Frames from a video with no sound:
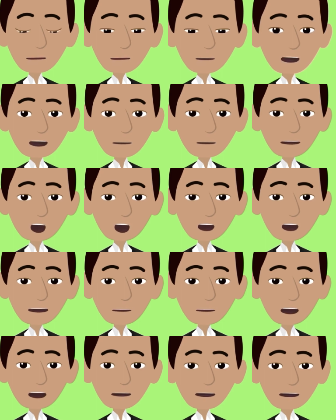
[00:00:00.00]
according
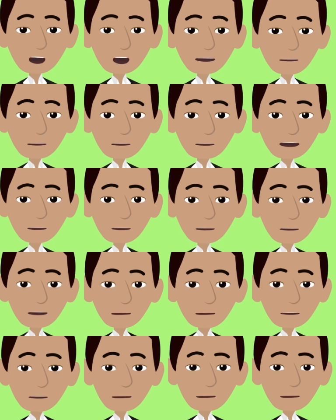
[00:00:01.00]
to your purpose
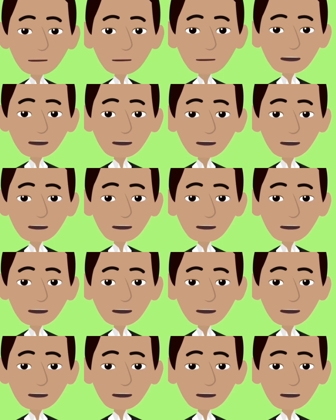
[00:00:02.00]
in